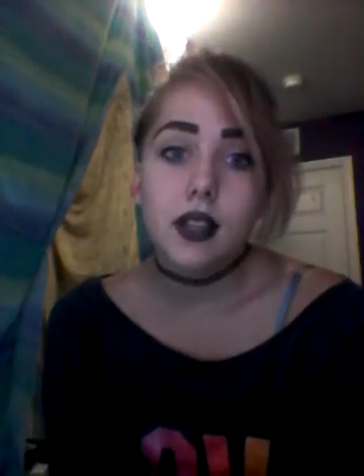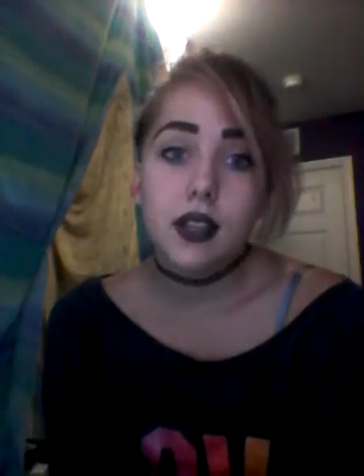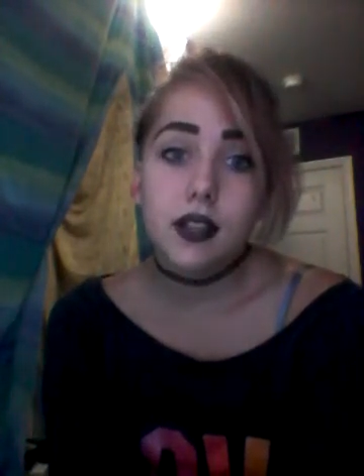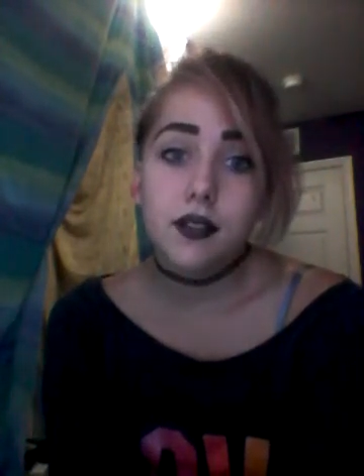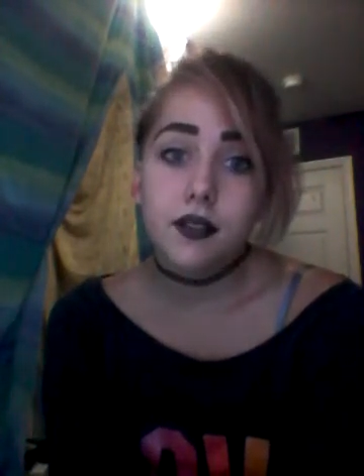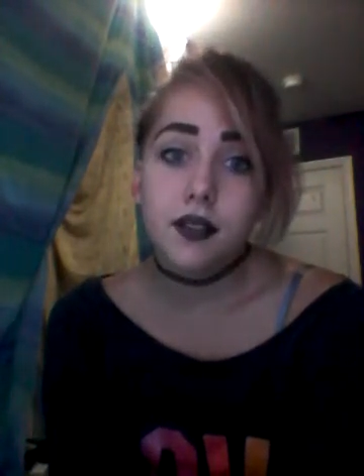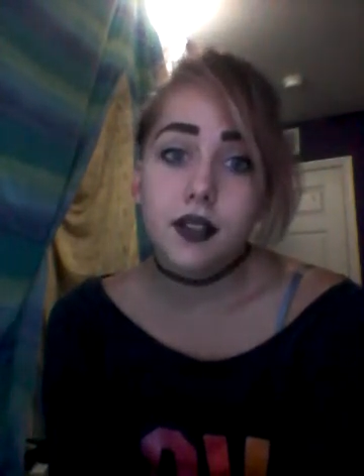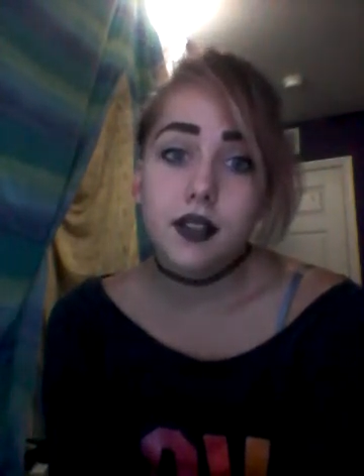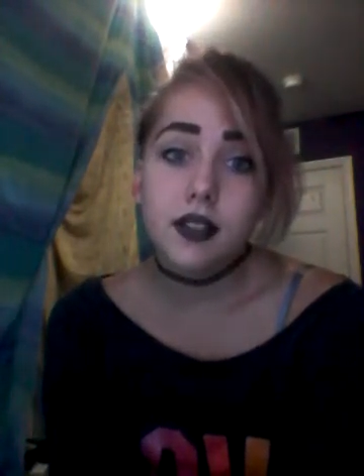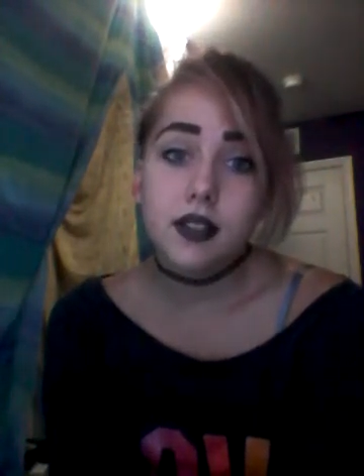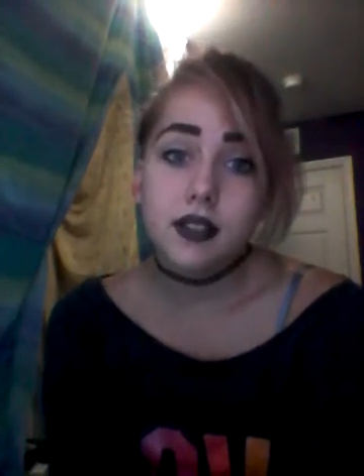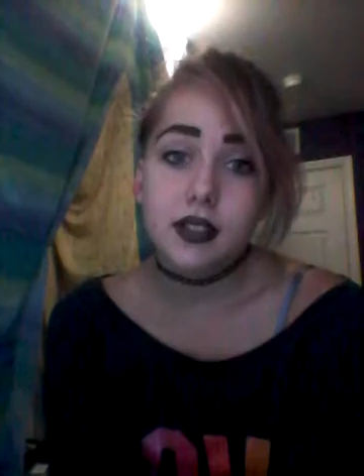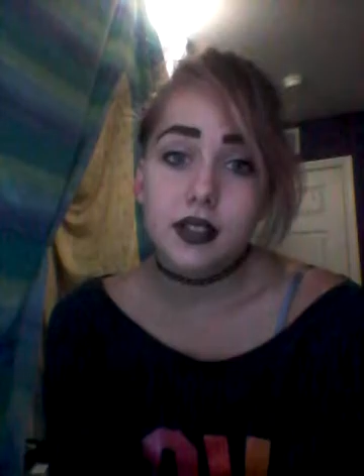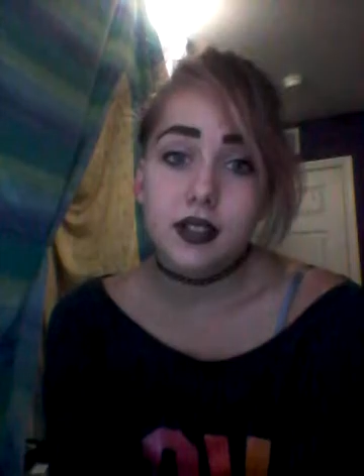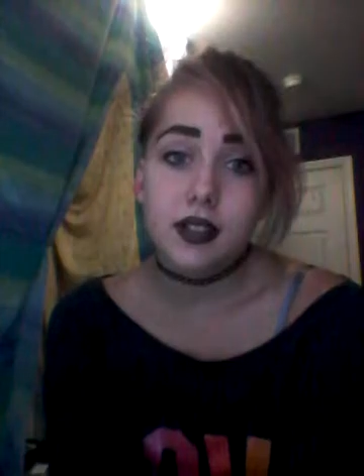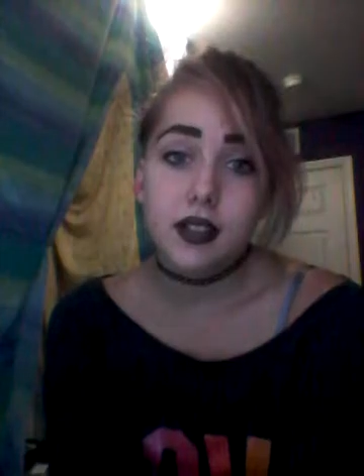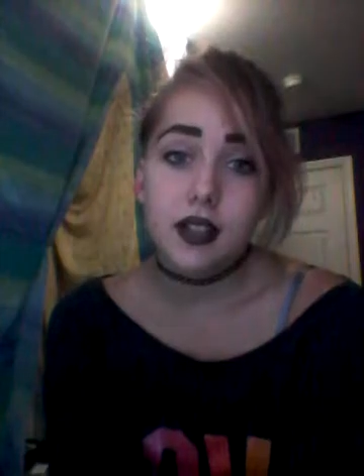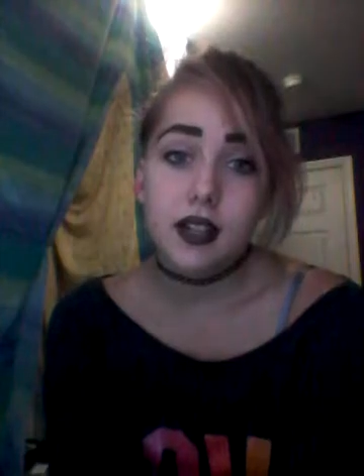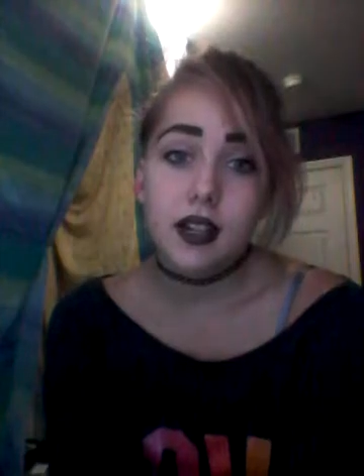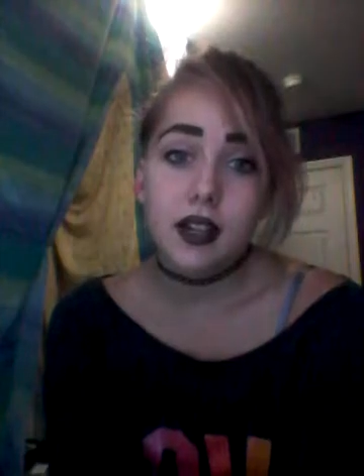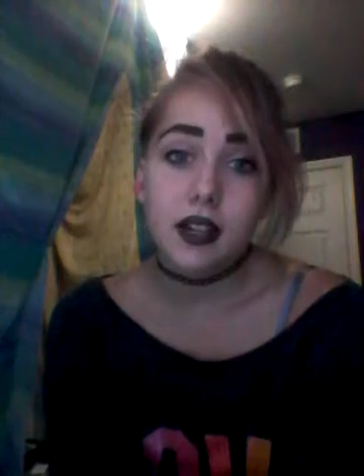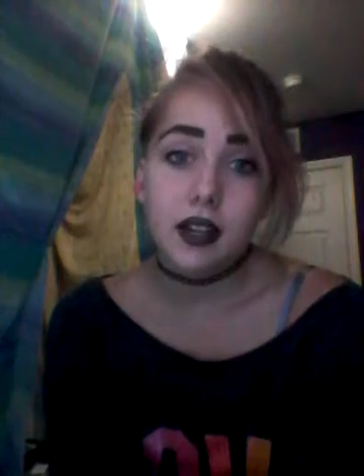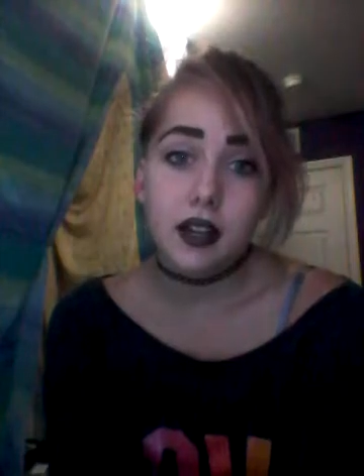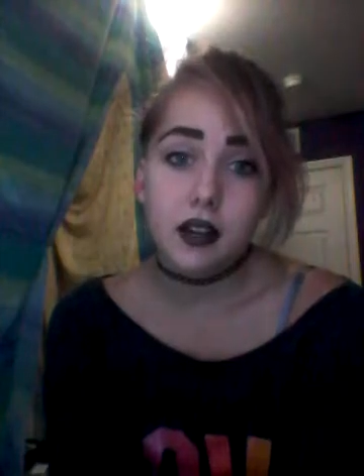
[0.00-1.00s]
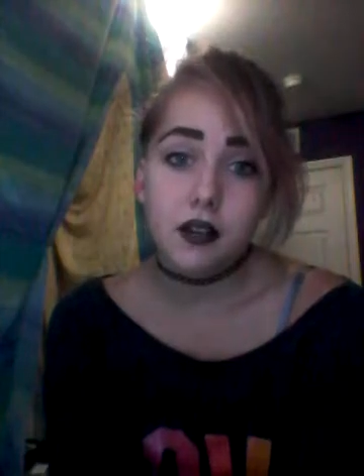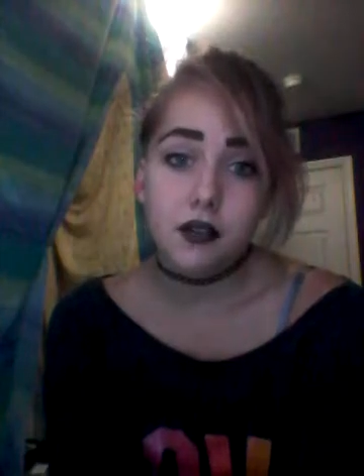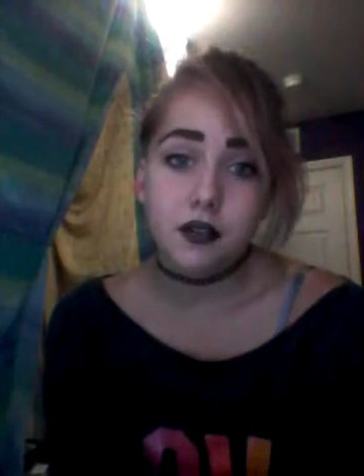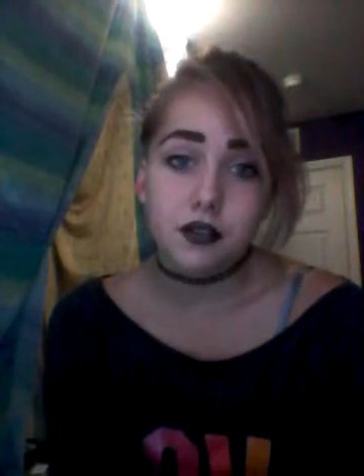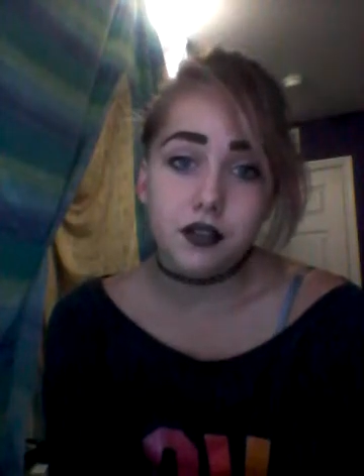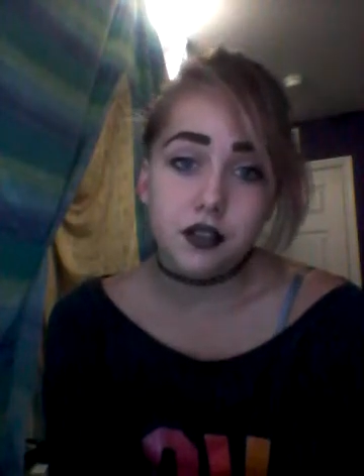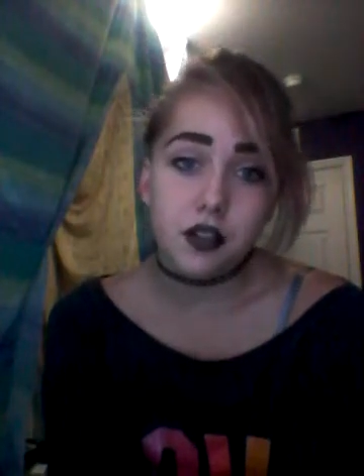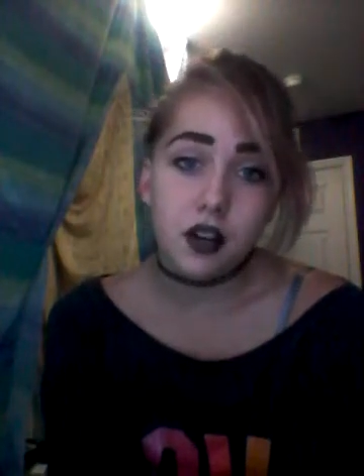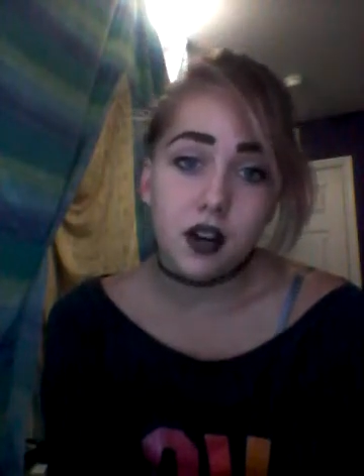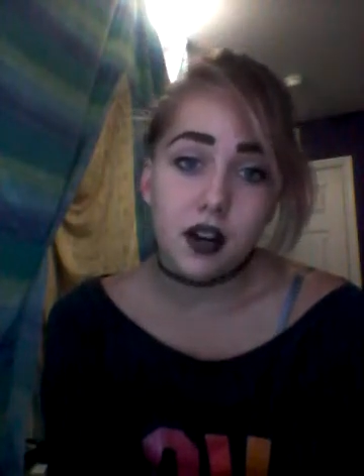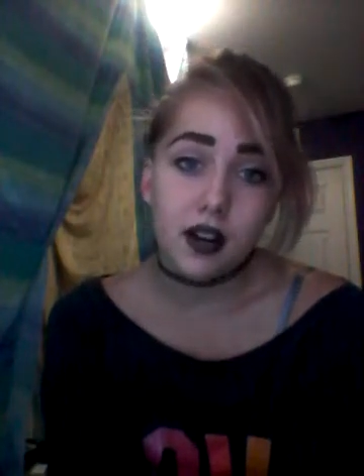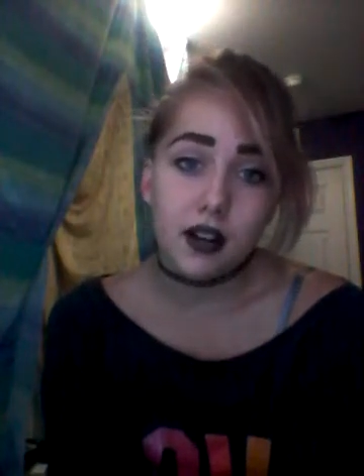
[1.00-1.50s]
even today I
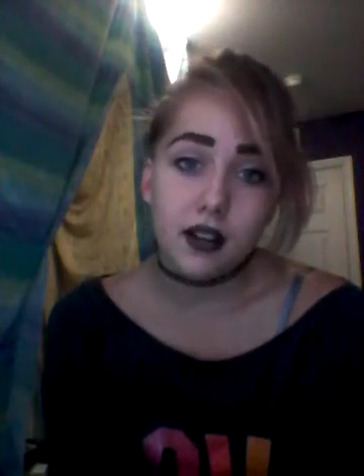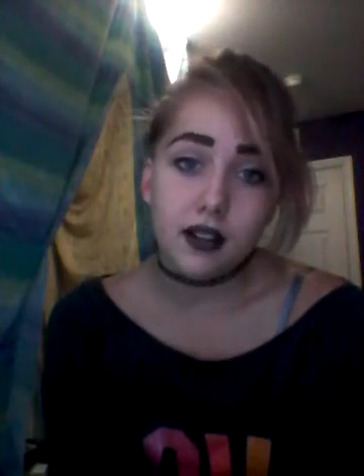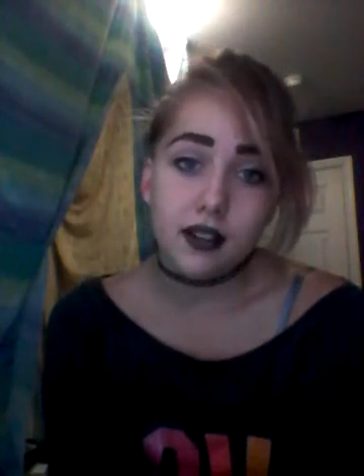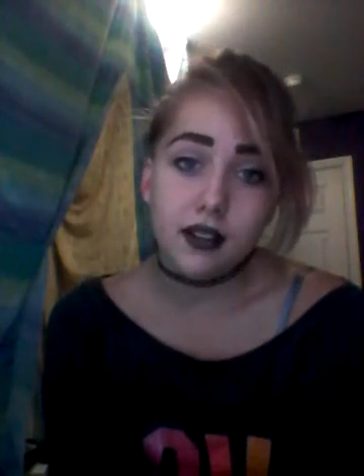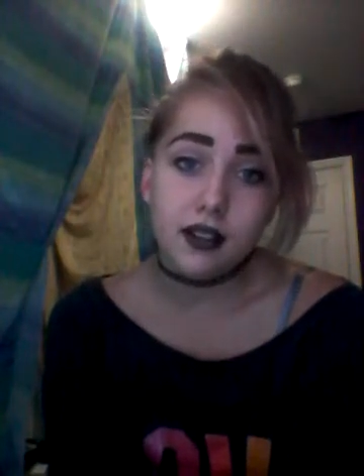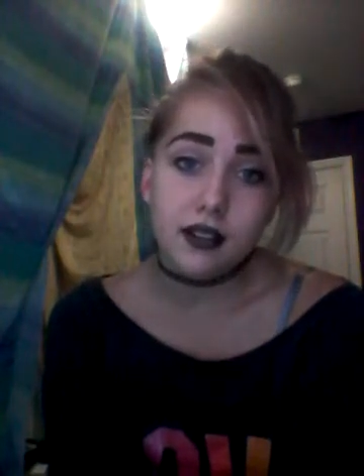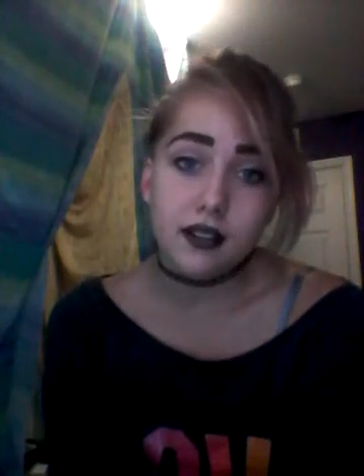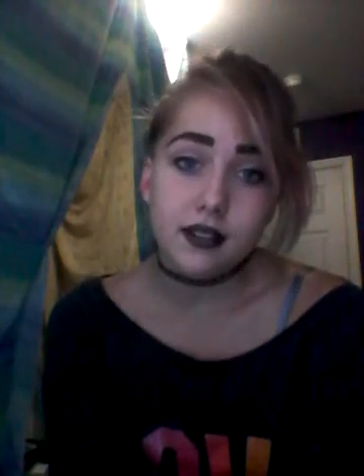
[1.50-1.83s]
was crying